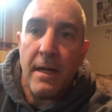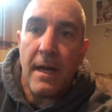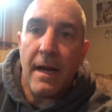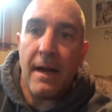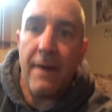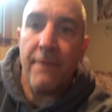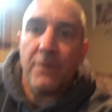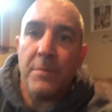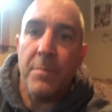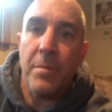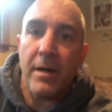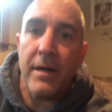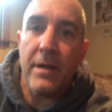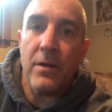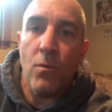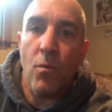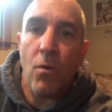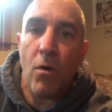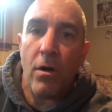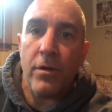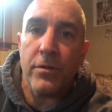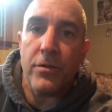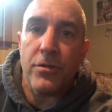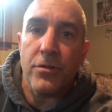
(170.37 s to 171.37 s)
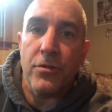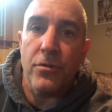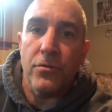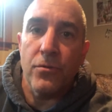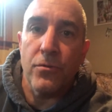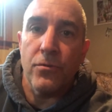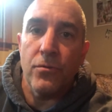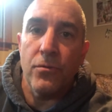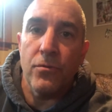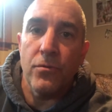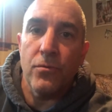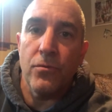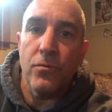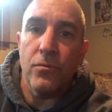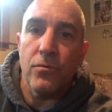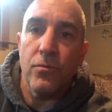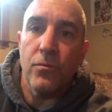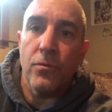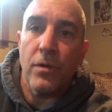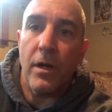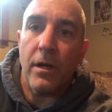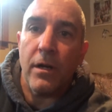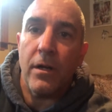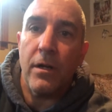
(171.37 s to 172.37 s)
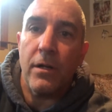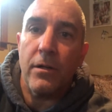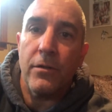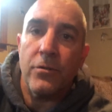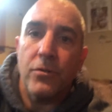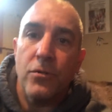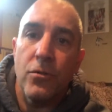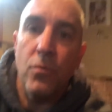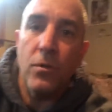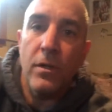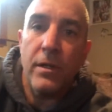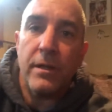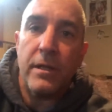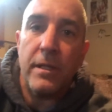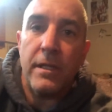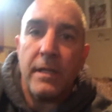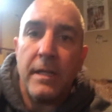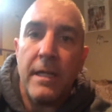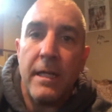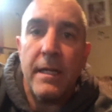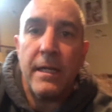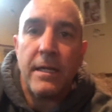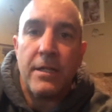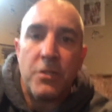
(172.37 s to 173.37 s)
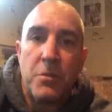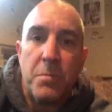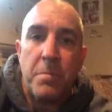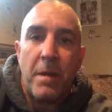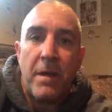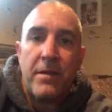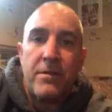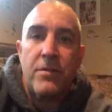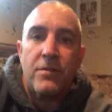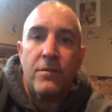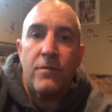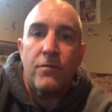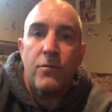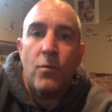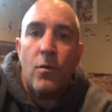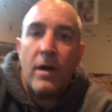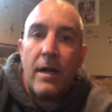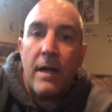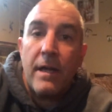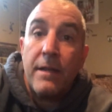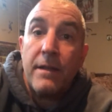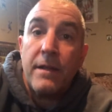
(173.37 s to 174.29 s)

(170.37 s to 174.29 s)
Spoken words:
Everybody wants to do it the inexpensive way.